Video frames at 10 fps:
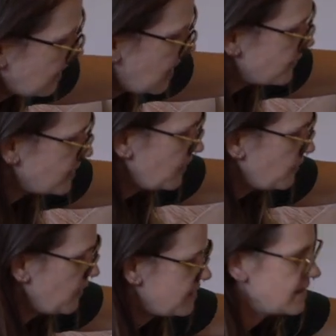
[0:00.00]
covered it
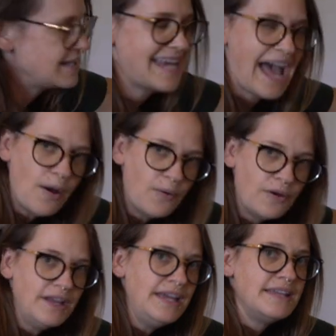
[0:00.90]
with a
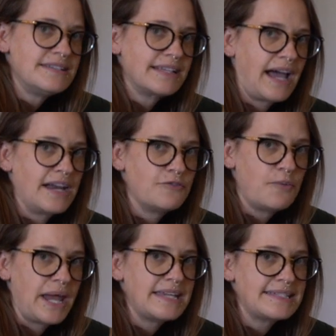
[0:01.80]
towel to kind of
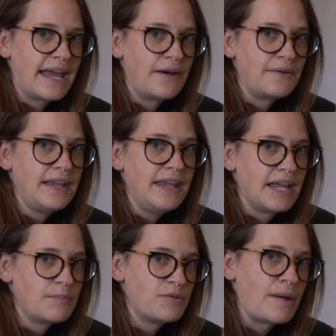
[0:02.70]
weigh it down
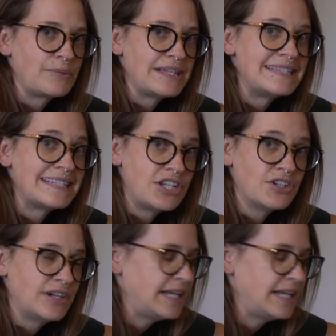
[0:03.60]
and properly secure